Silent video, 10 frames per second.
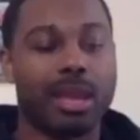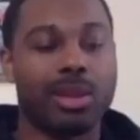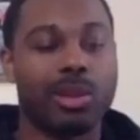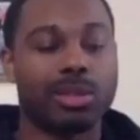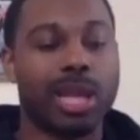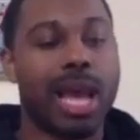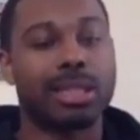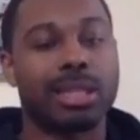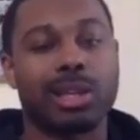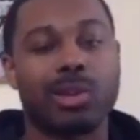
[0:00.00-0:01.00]
yeah. you know, I've
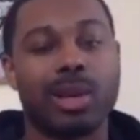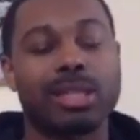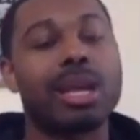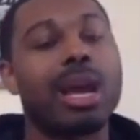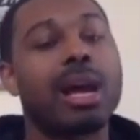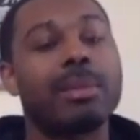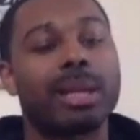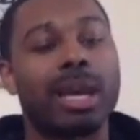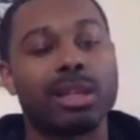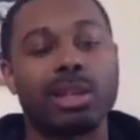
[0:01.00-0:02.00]
done a great job of
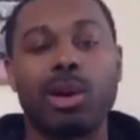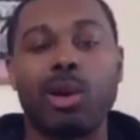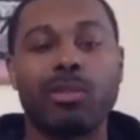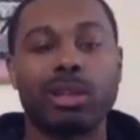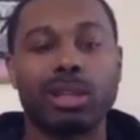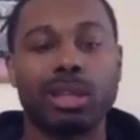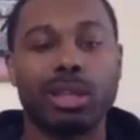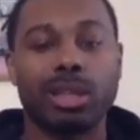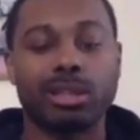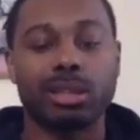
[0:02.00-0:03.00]
that, you know, over the
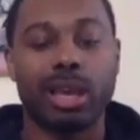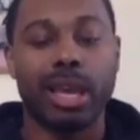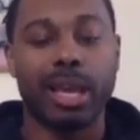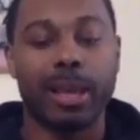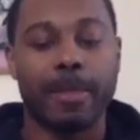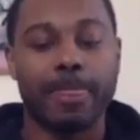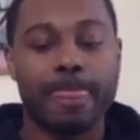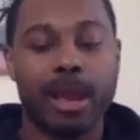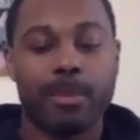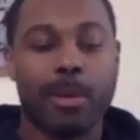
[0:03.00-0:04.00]
years, and
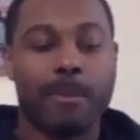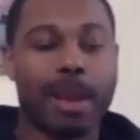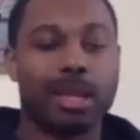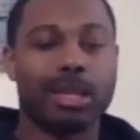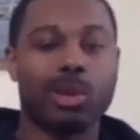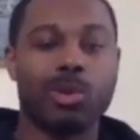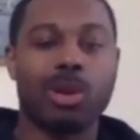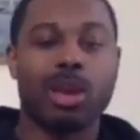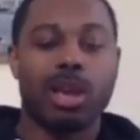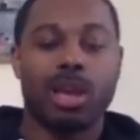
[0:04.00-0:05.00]
propelling
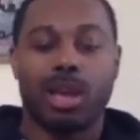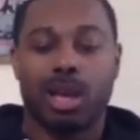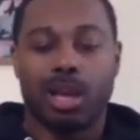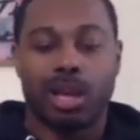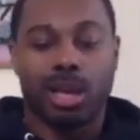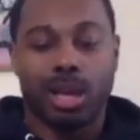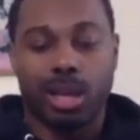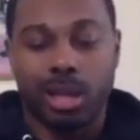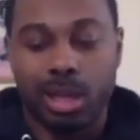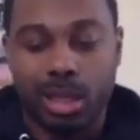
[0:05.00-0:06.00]
you
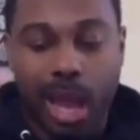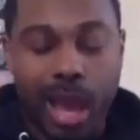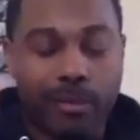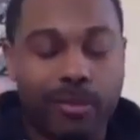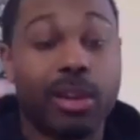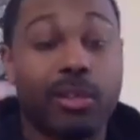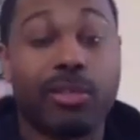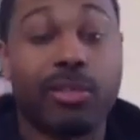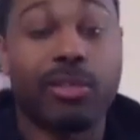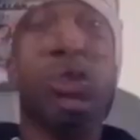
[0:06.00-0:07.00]
like for the
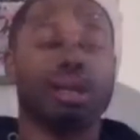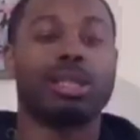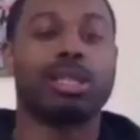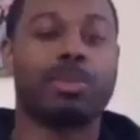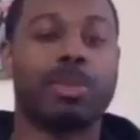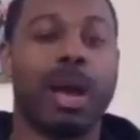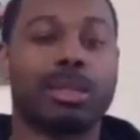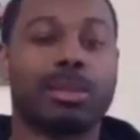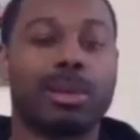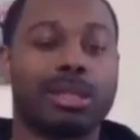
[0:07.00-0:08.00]
future. So putting you in a good
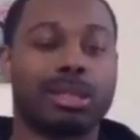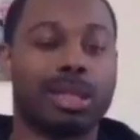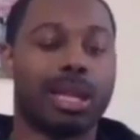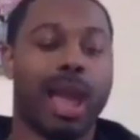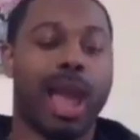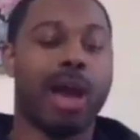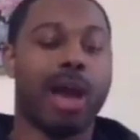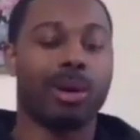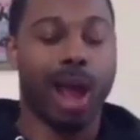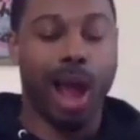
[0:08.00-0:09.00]
spot to understand like
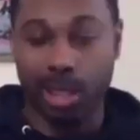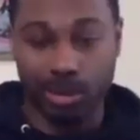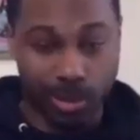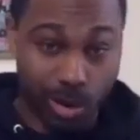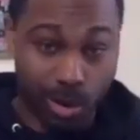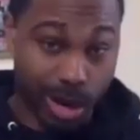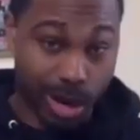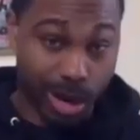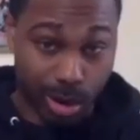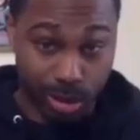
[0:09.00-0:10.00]
how a college
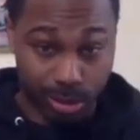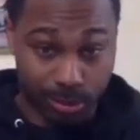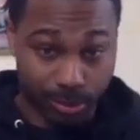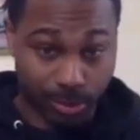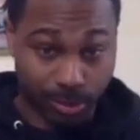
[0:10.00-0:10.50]
program works.